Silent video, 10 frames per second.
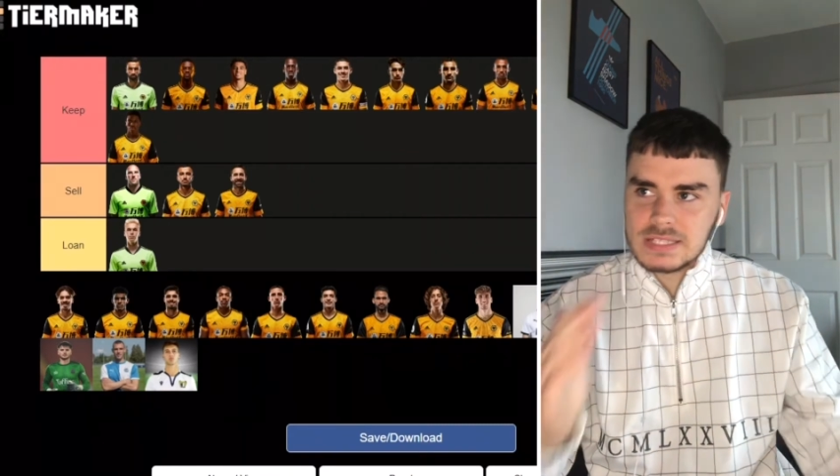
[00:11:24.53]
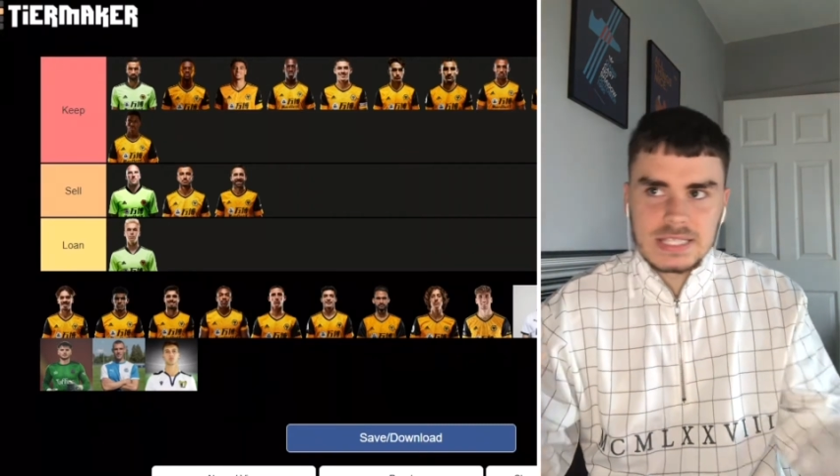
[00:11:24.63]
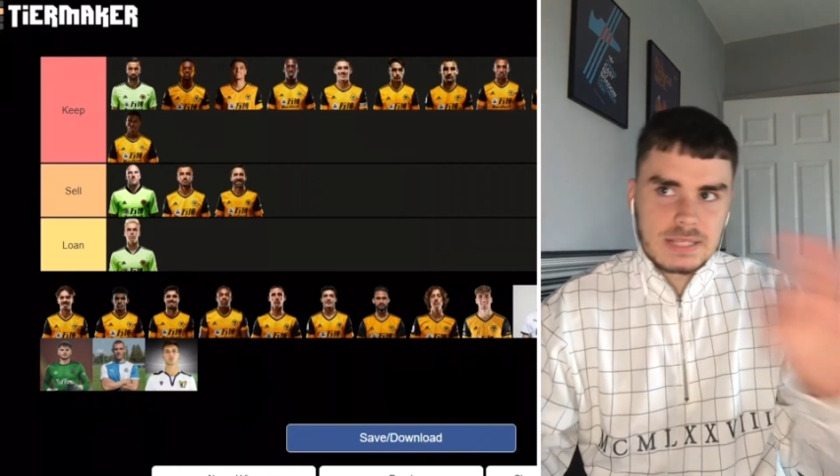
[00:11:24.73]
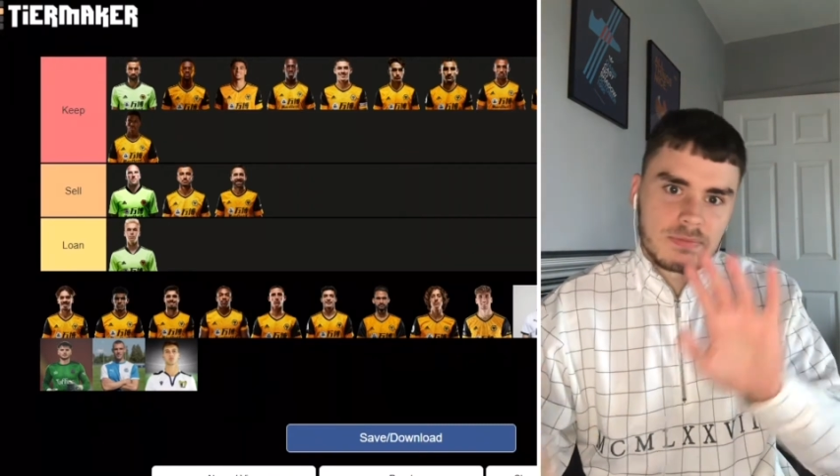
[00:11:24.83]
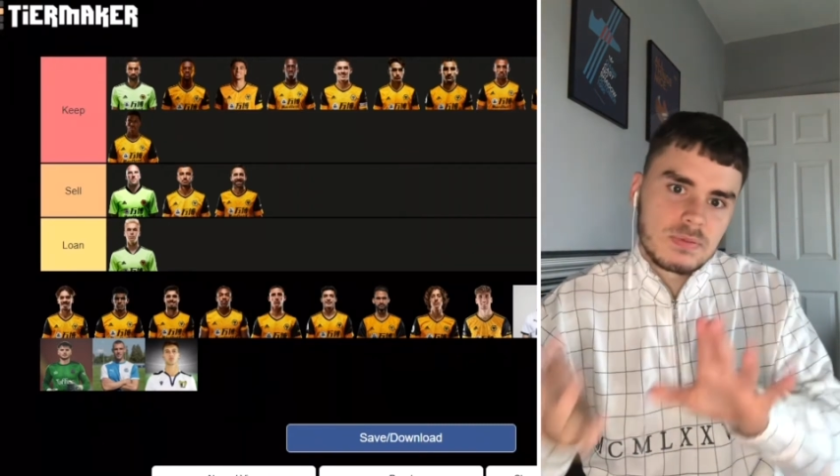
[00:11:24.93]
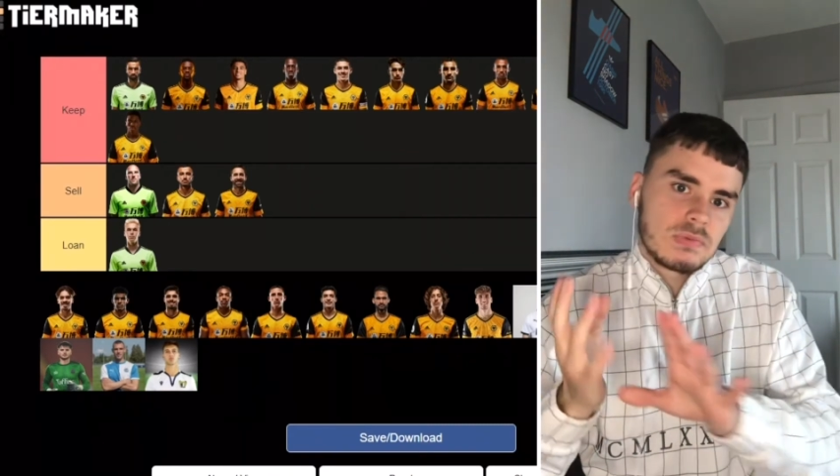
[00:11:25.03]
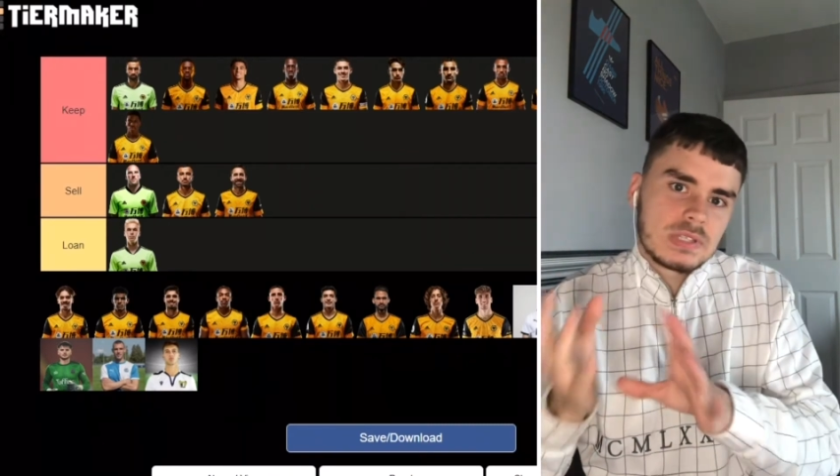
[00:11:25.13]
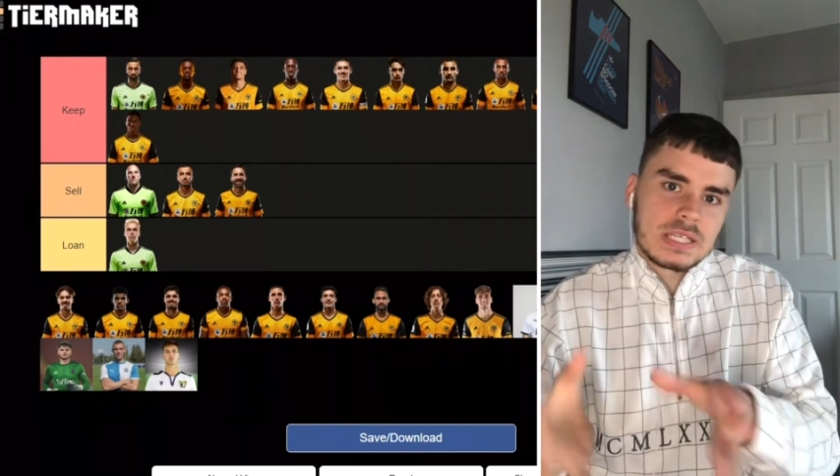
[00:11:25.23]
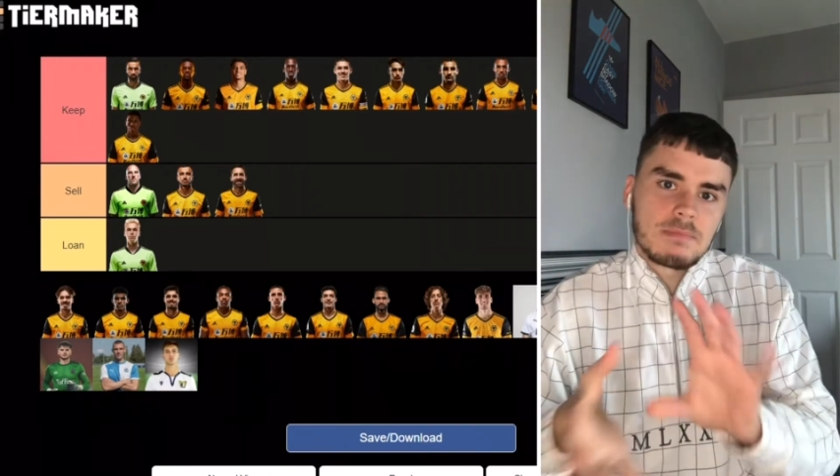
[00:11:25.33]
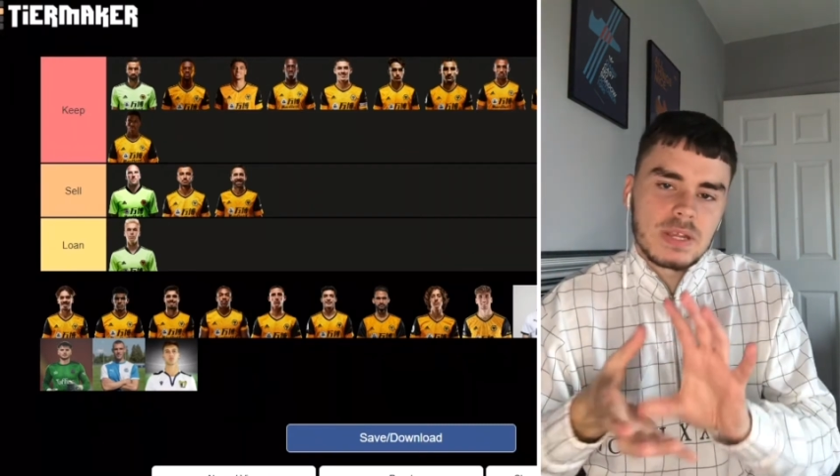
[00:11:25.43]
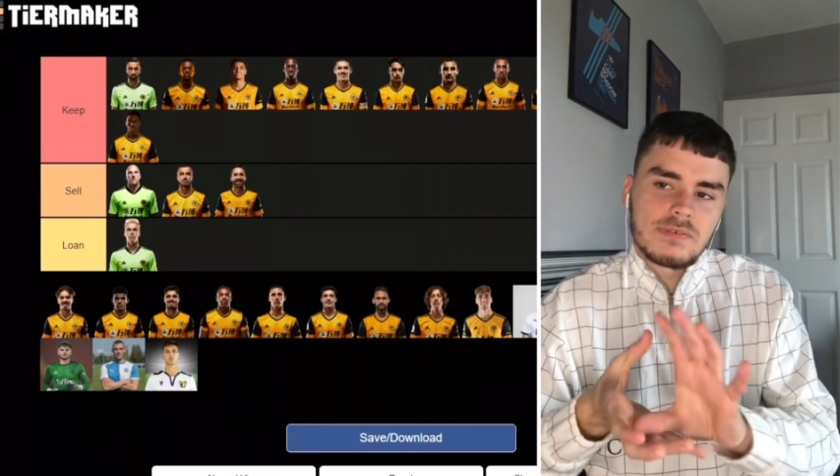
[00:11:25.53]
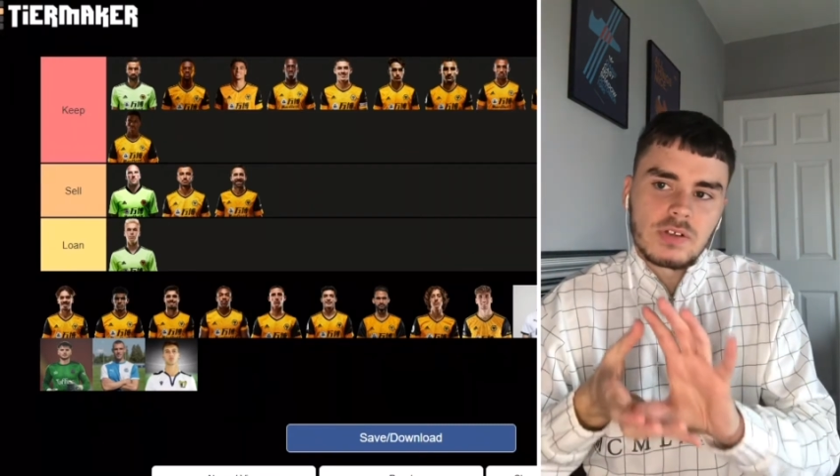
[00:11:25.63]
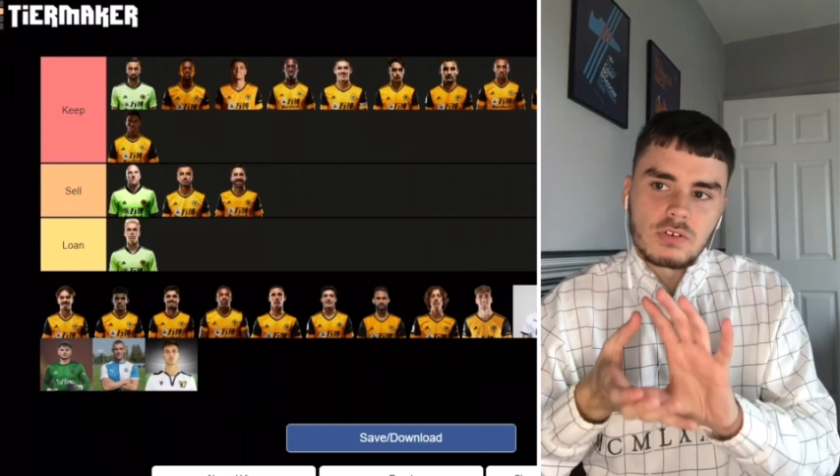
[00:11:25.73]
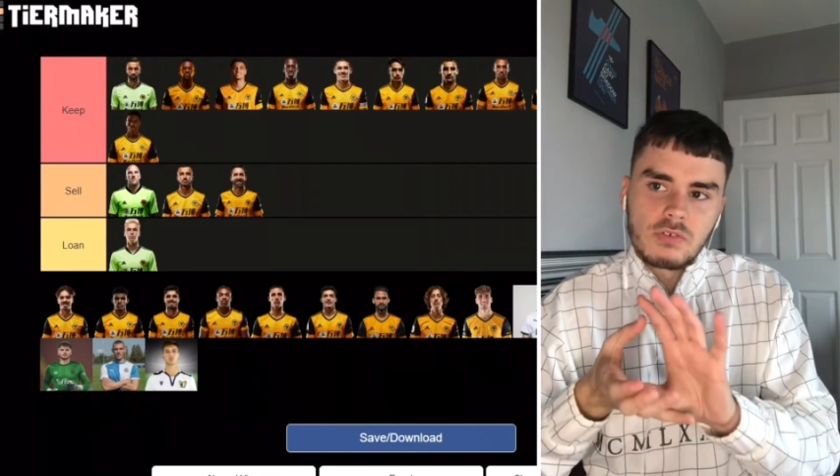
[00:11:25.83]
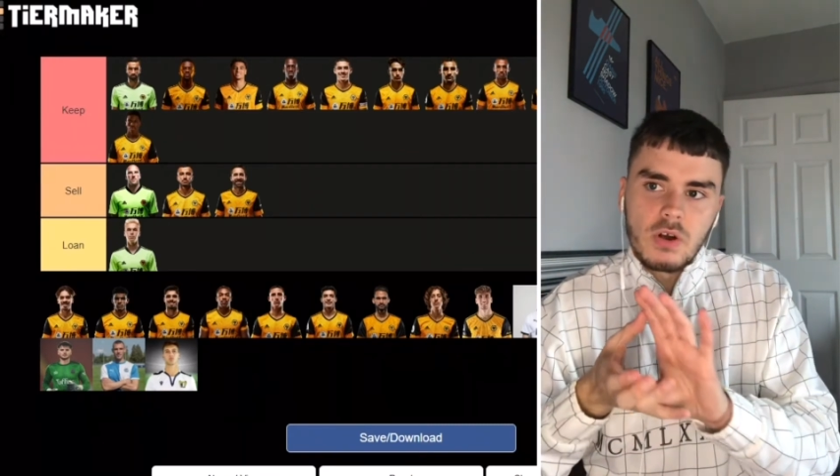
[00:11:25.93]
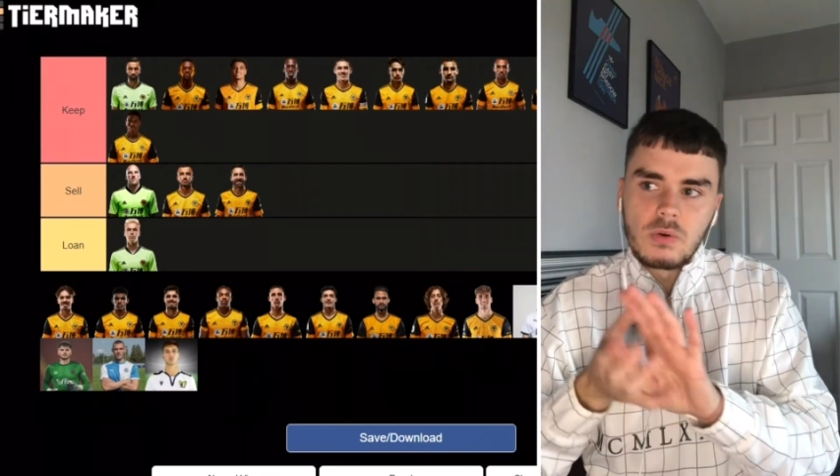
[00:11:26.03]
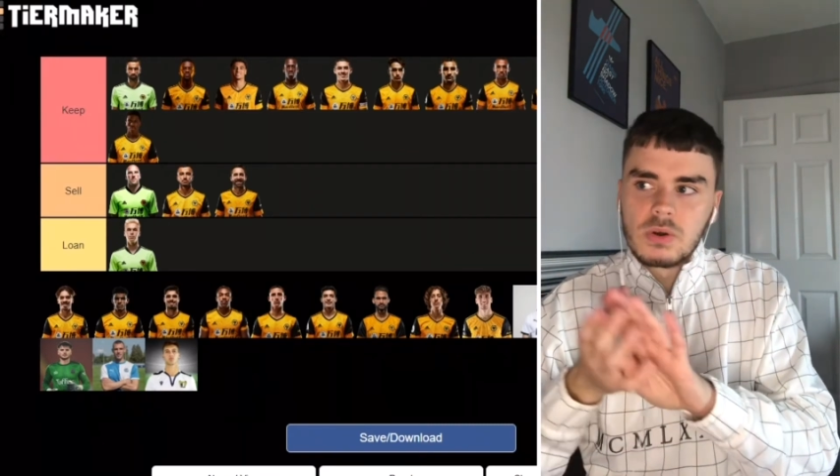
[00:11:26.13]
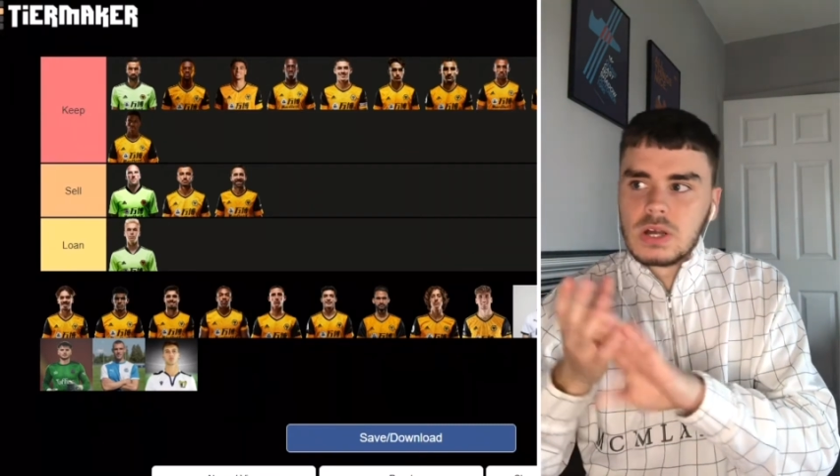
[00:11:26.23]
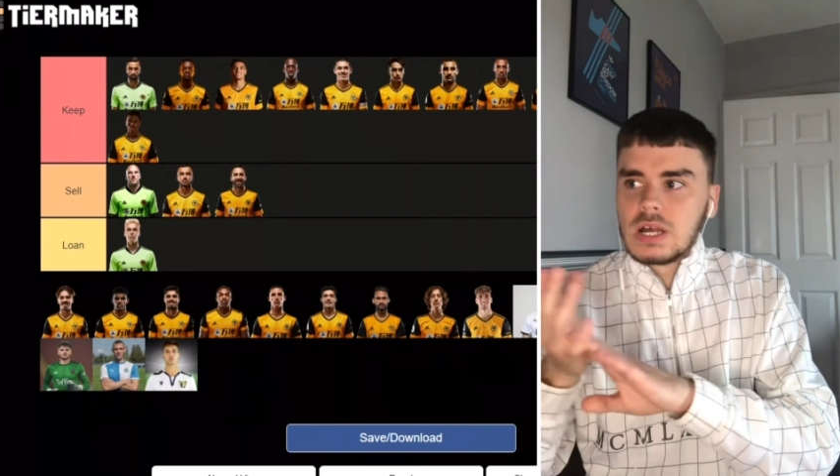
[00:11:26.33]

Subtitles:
deep midfield role.